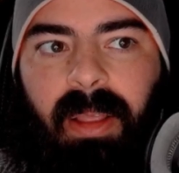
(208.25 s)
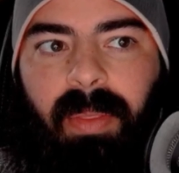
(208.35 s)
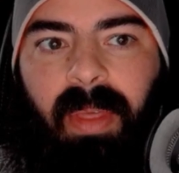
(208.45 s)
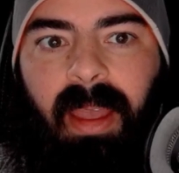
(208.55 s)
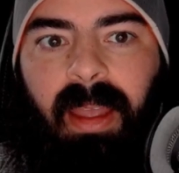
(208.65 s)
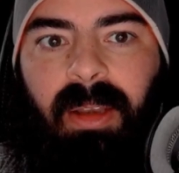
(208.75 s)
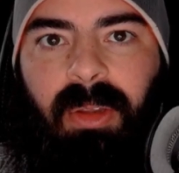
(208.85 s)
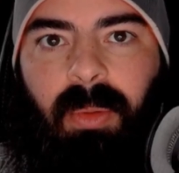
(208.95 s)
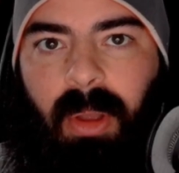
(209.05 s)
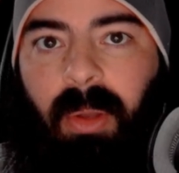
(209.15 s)
that
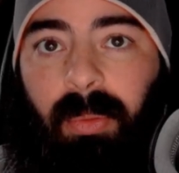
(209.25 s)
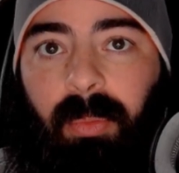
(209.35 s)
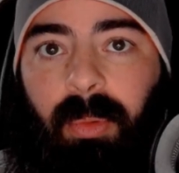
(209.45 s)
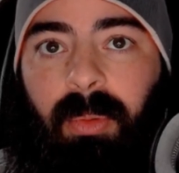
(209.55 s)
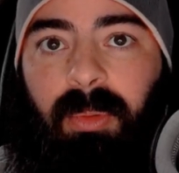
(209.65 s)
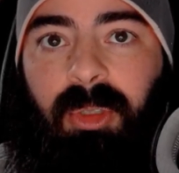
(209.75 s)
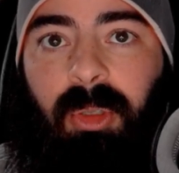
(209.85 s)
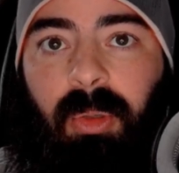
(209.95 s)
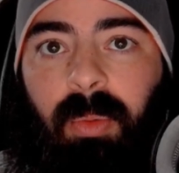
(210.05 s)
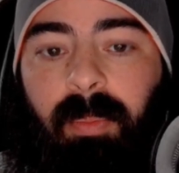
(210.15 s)
you go through
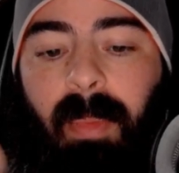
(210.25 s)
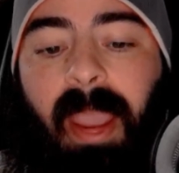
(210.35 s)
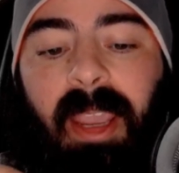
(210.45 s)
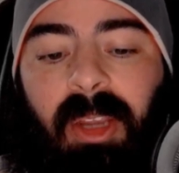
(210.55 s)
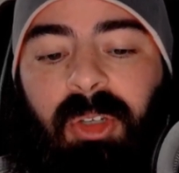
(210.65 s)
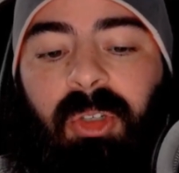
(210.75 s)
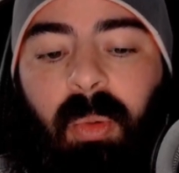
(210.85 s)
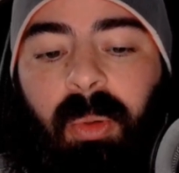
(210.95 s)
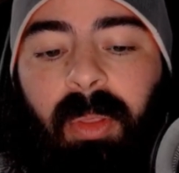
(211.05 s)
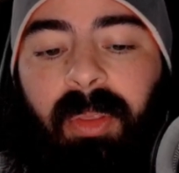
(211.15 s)
to making
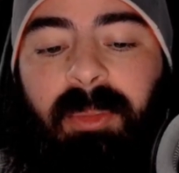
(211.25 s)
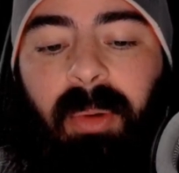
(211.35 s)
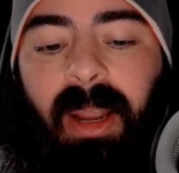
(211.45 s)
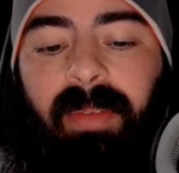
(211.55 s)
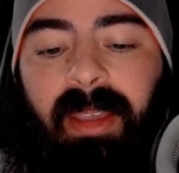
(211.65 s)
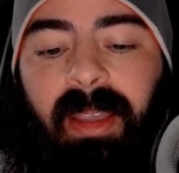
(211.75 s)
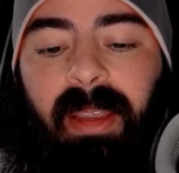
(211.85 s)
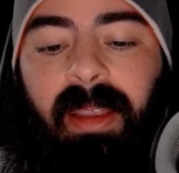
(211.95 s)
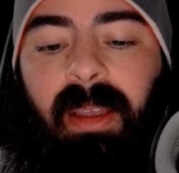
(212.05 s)
sure that this private key